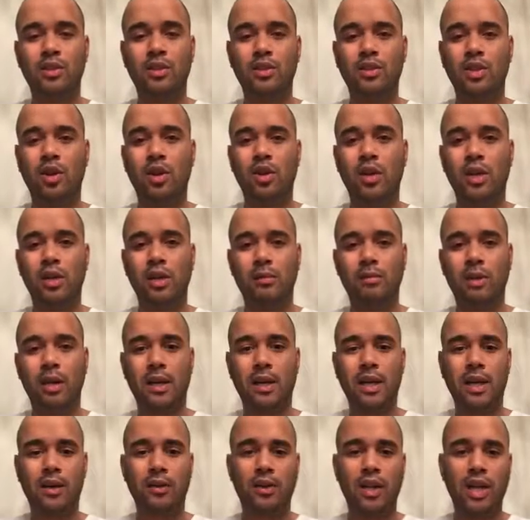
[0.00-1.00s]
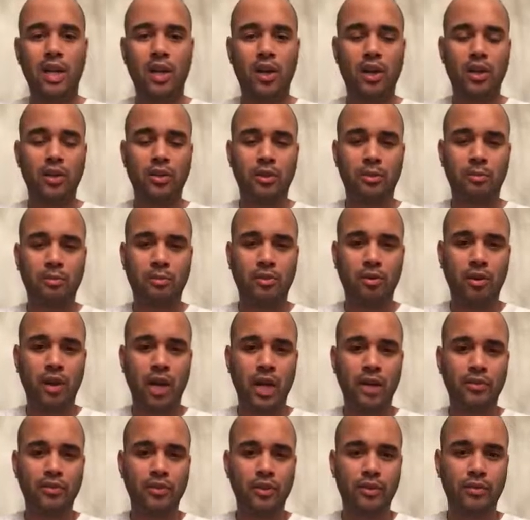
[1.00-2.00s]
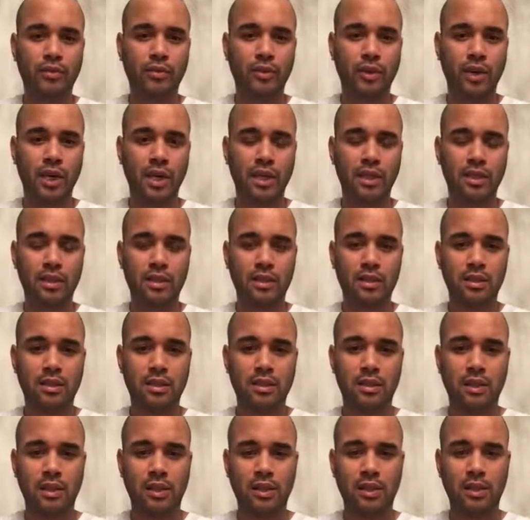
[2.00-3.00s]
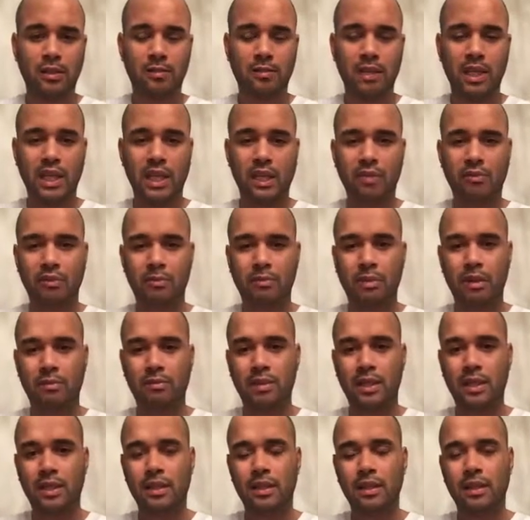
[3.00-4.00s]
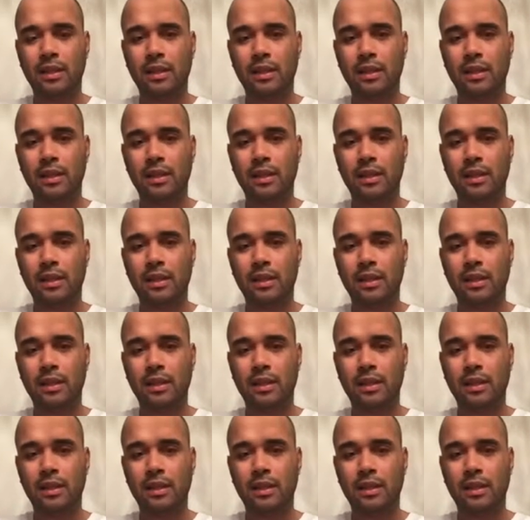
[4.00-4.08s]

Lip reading: talking about how they're deprived of rights in the Dominican Republic,